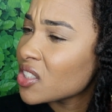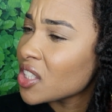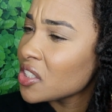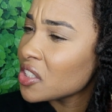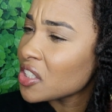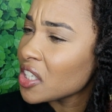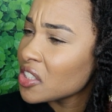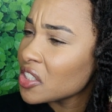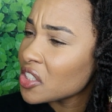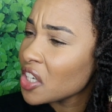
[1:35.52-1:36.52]
Sheesh,
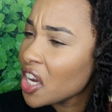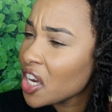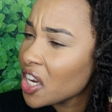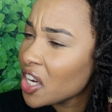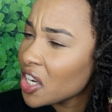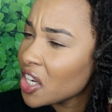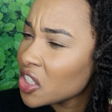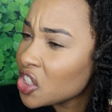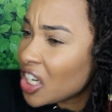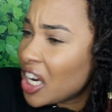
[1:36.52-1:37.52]
sheesh,
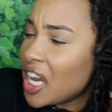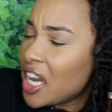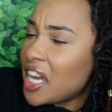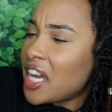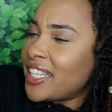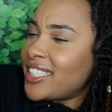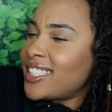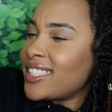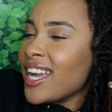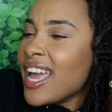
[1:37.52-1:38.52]
sheesh, sheesh.
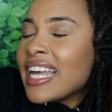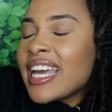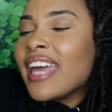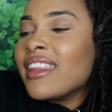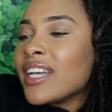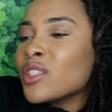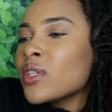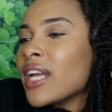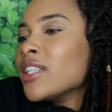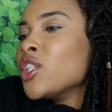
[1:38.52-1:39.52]
And that's
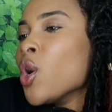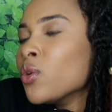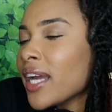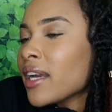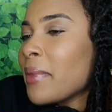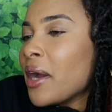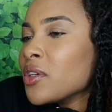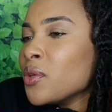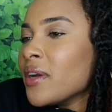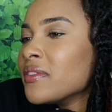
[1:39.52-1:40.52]
what I don't like
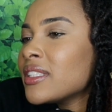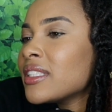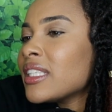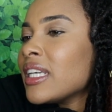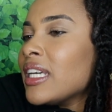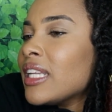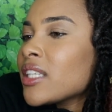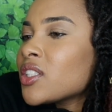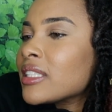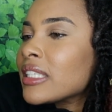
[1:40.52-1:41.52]
about U F C.
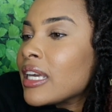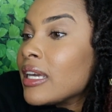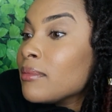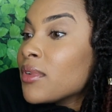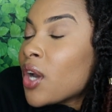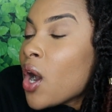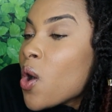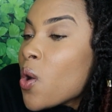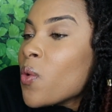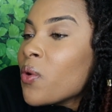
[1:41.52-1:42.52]
They just keep
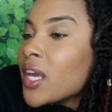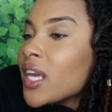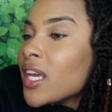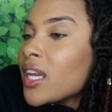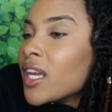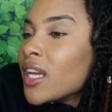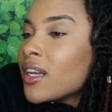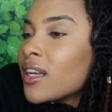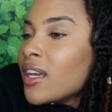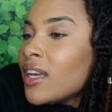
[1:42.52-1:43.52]
going.